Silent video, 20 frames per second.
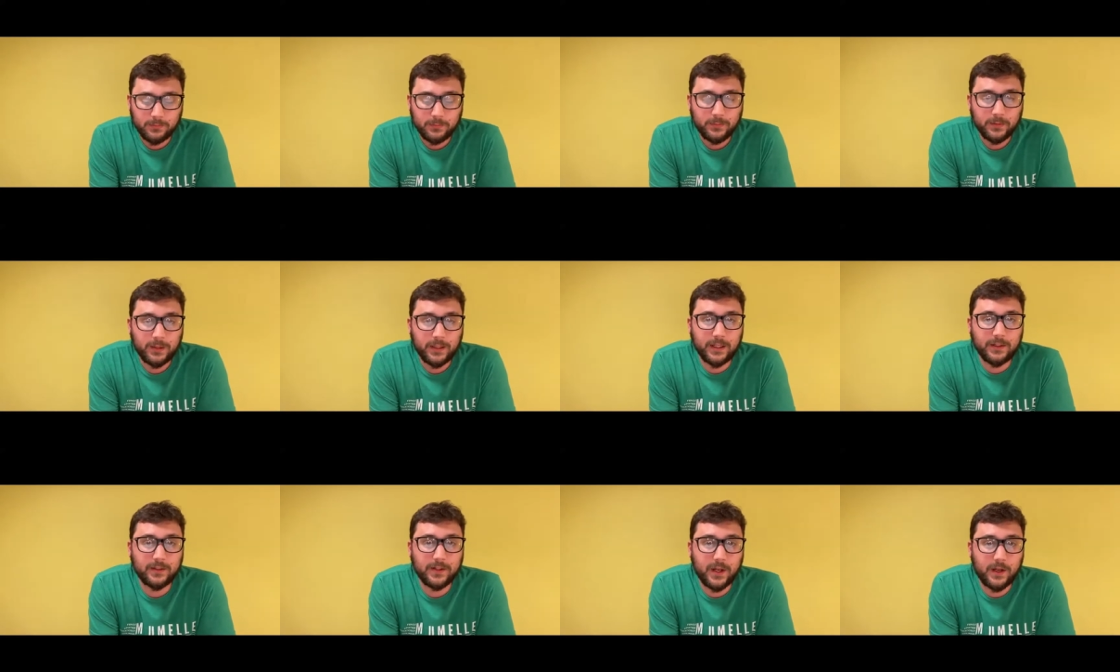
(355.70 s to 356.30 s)

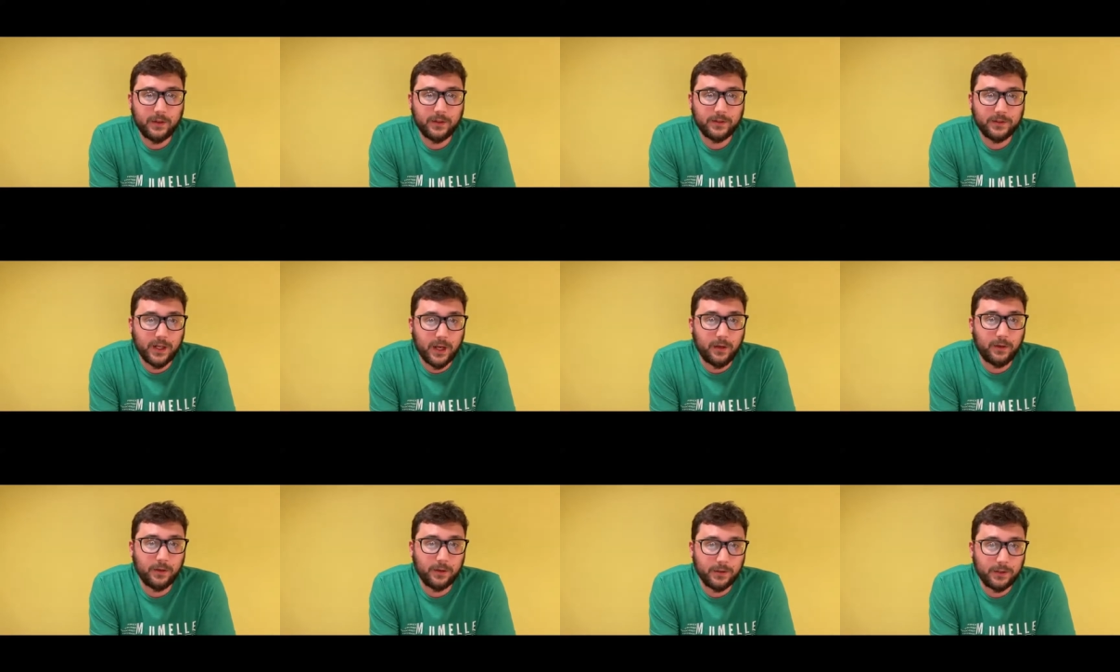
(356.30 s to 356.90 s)
and yeah. tell
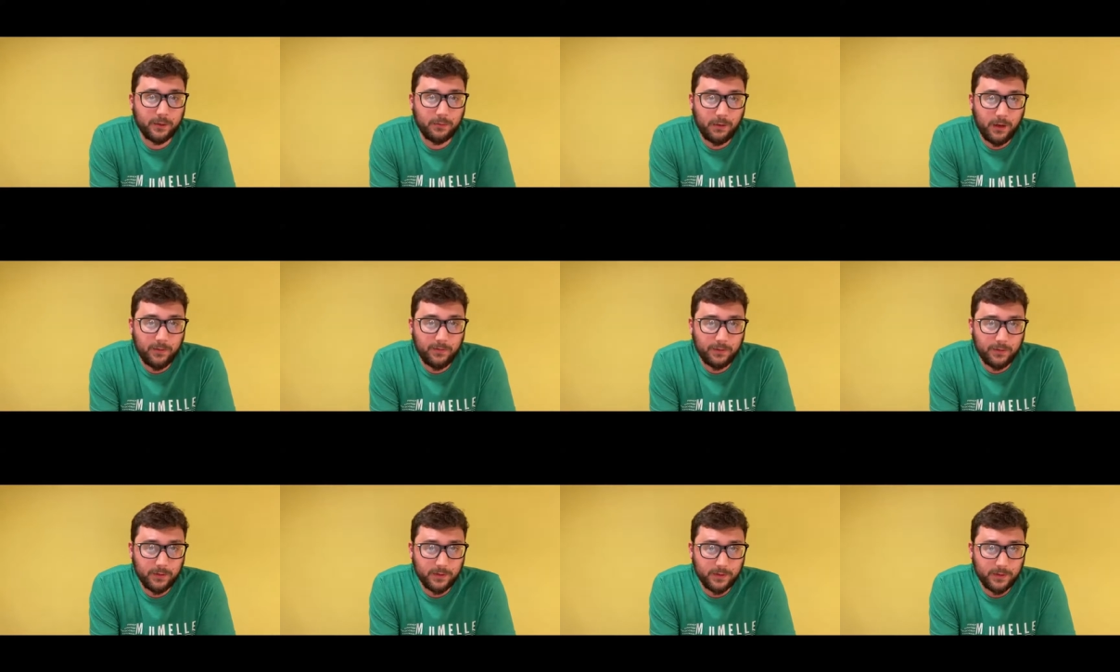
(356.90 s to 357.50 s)
tell her you love
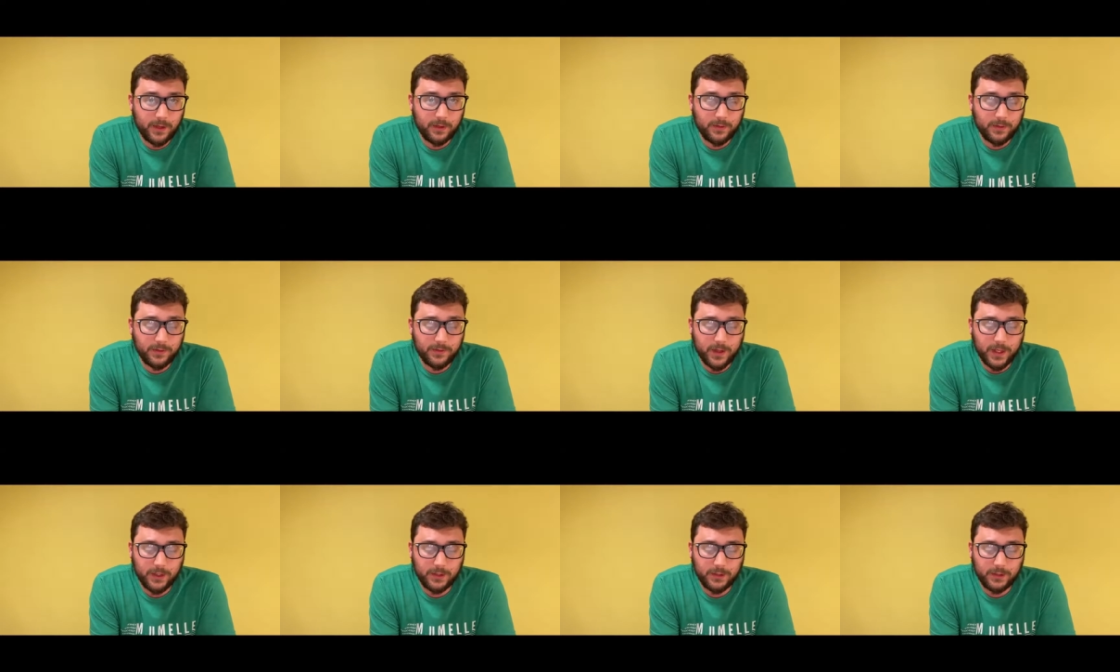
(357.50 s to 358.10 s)
her and tell her
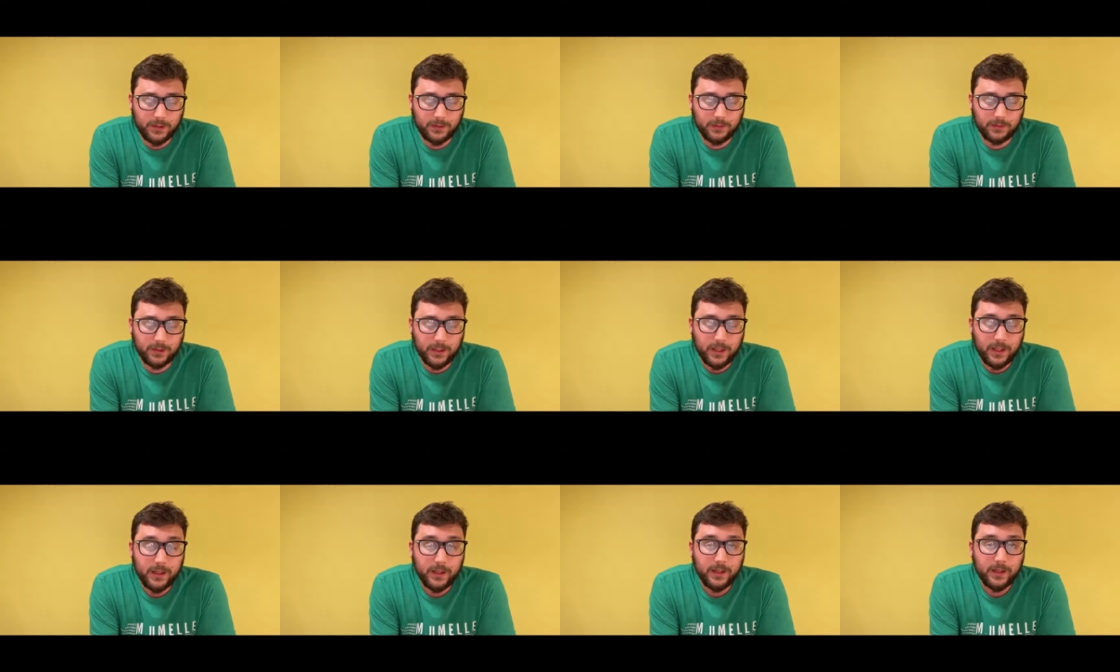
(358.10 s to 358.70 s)
thank you.
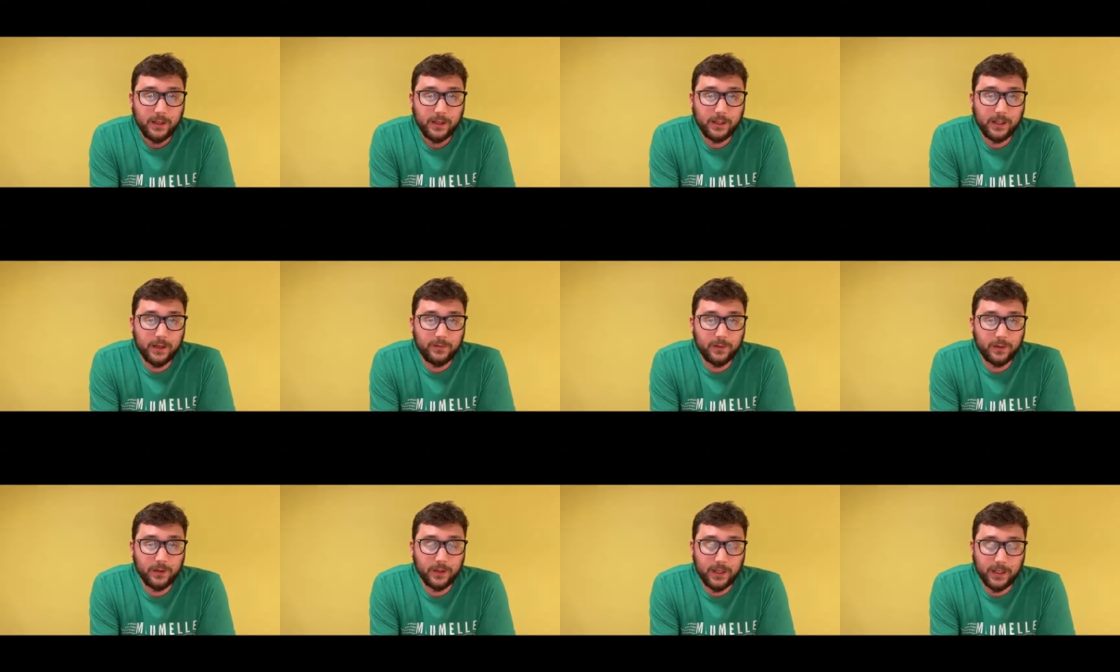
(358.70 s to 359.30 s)
Give
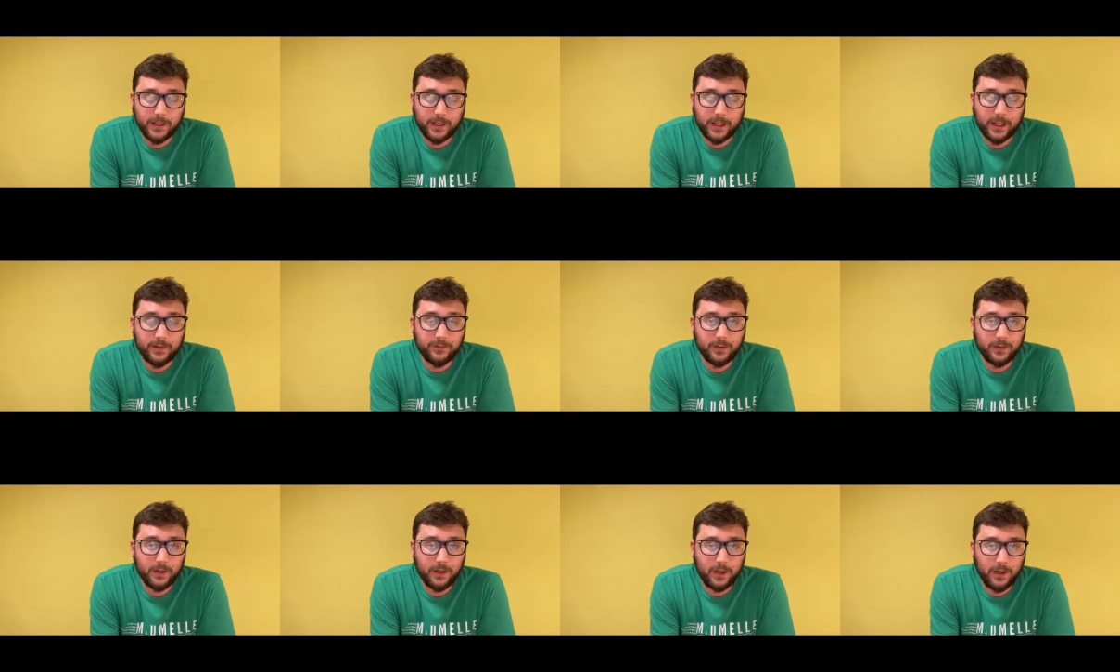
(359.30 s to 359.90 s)
her yeah. and give
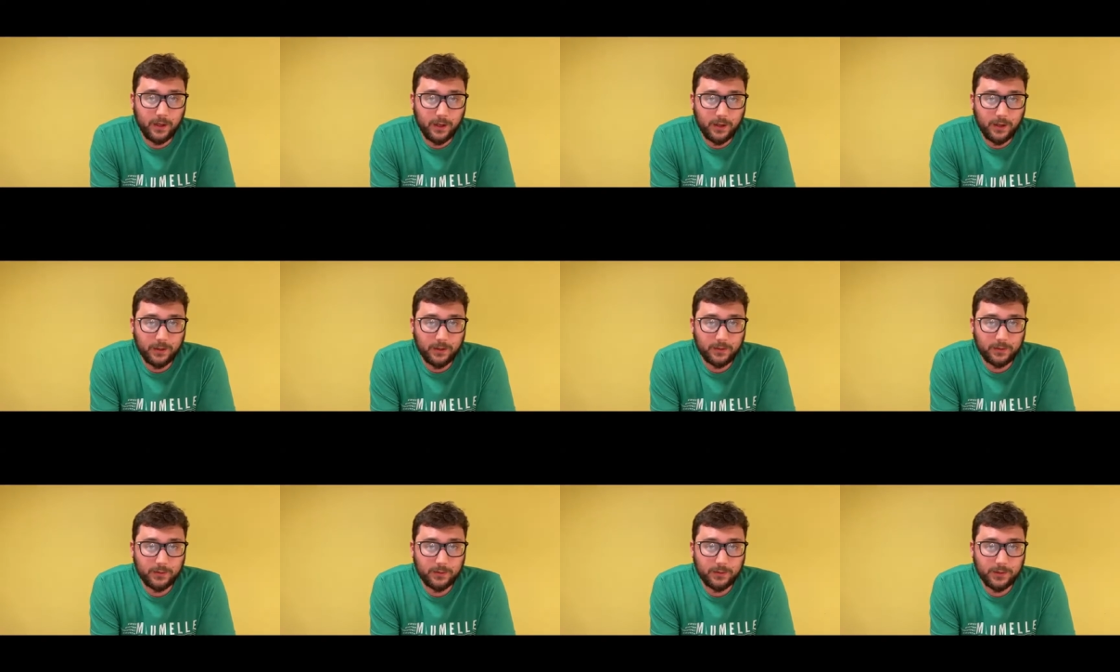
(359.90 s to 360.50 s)
her a
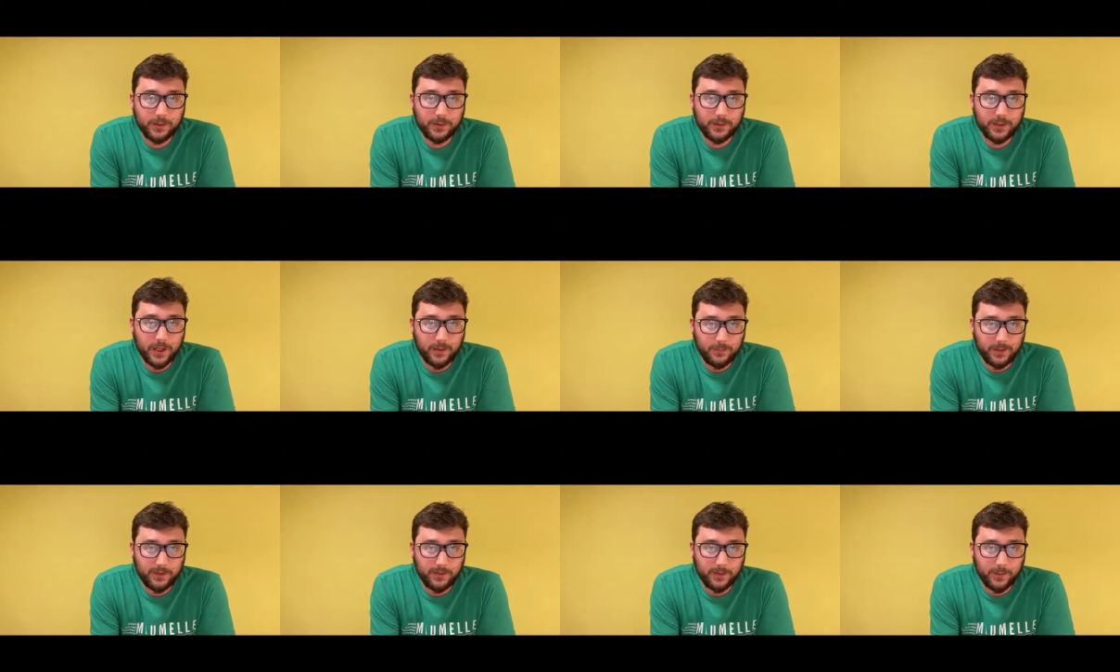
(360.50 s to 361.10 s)
hug. Should
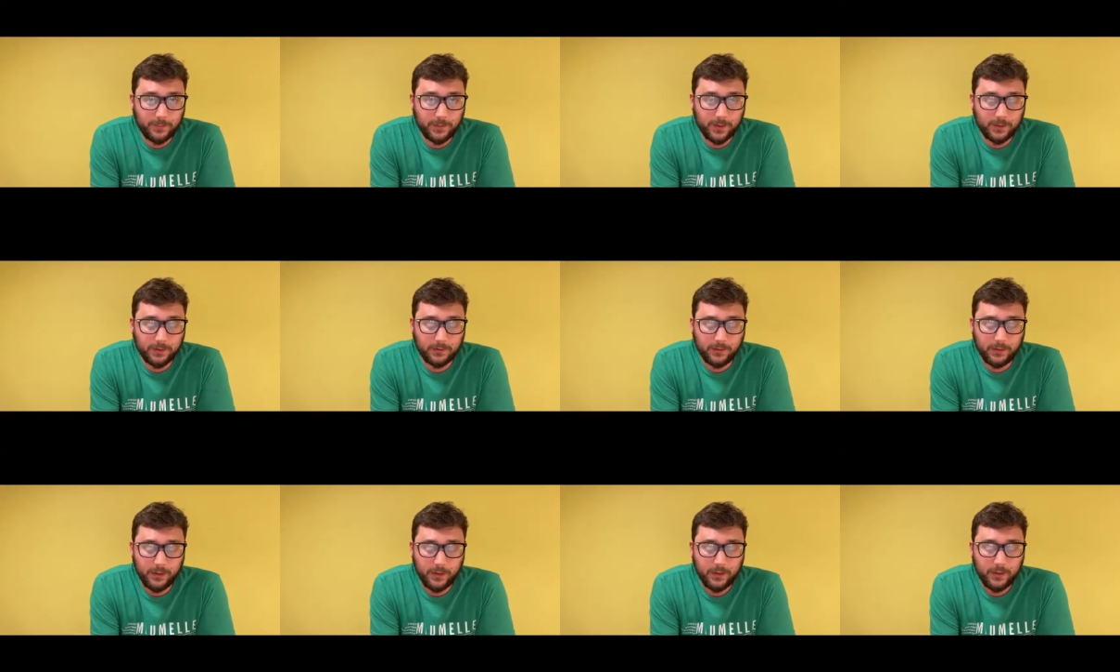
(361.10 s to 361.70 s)
that be
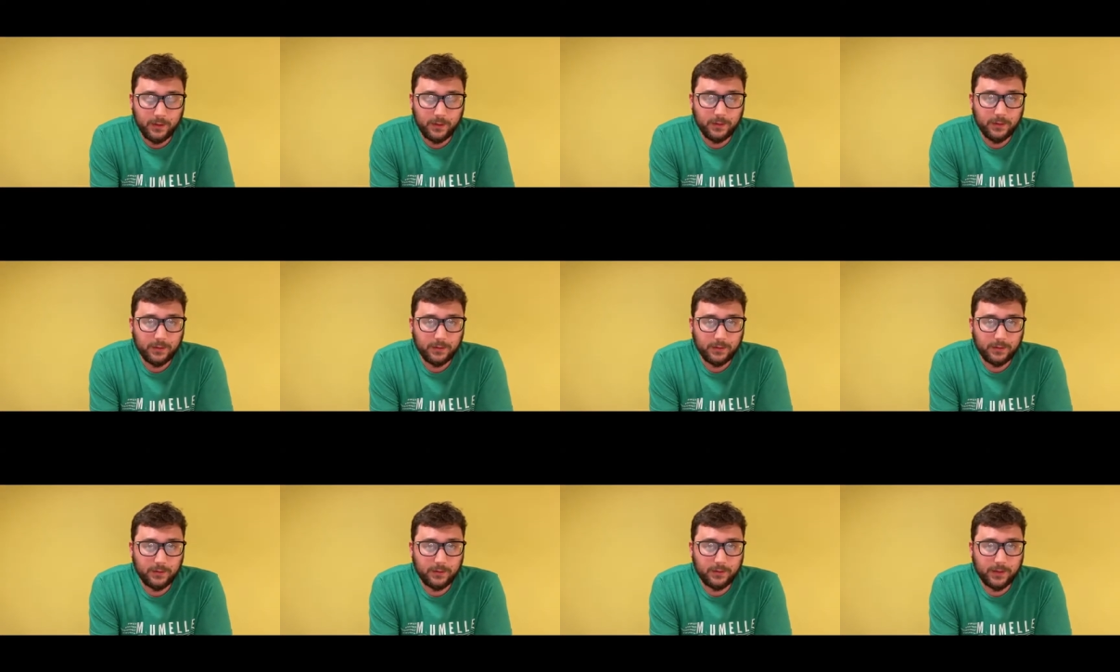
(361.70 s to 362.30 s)
something
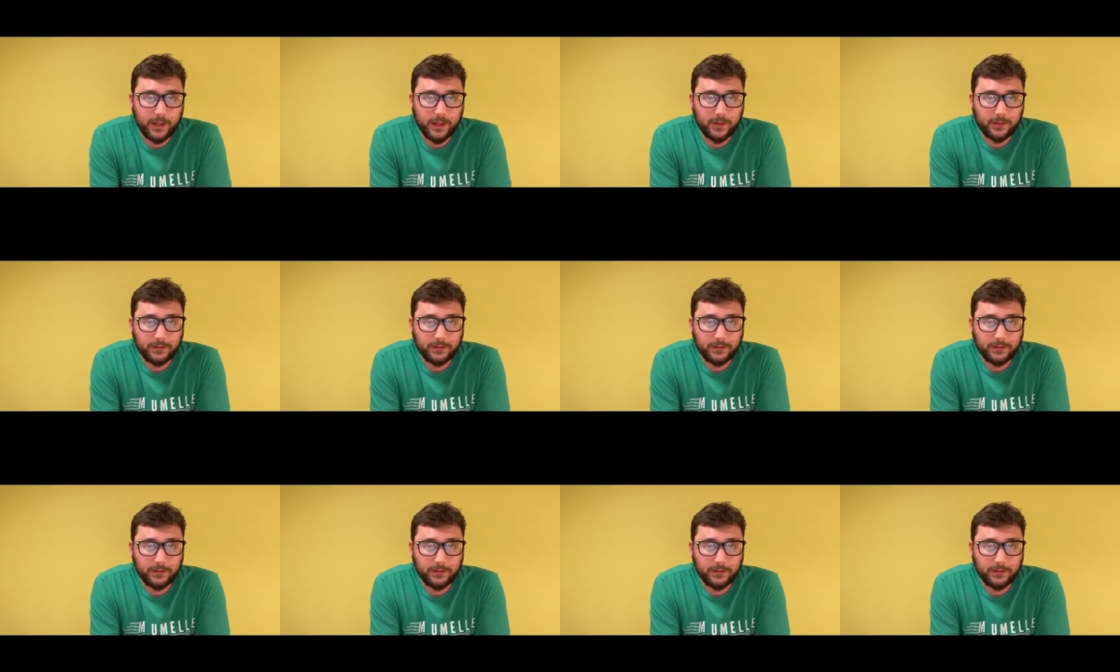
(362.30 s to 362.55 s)
that